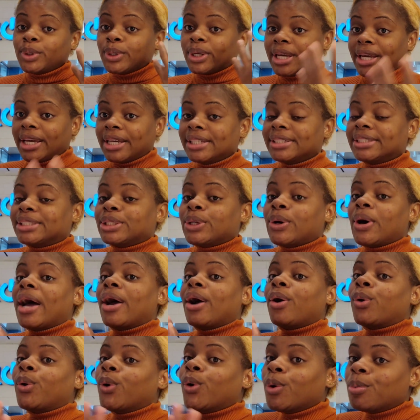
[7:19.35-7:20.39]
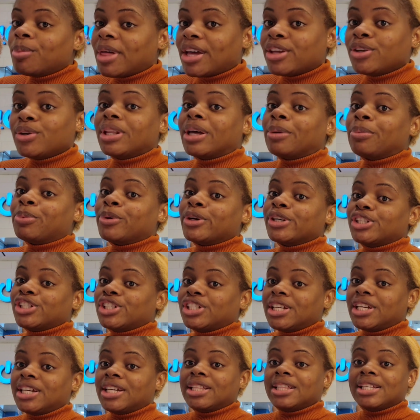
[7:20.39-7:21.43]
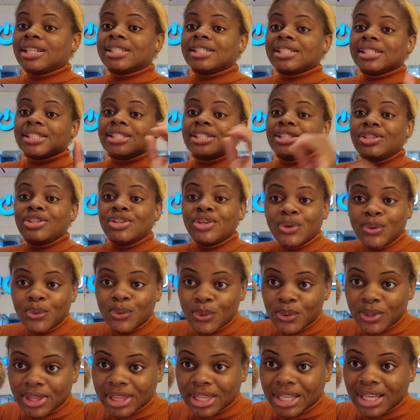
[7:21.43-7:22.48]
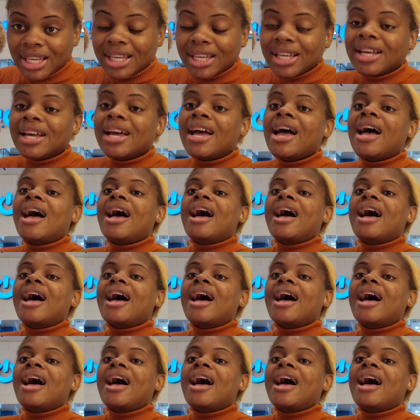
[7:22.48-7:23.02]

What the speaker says: Okay, so I hope that you'll appreciate this new thing.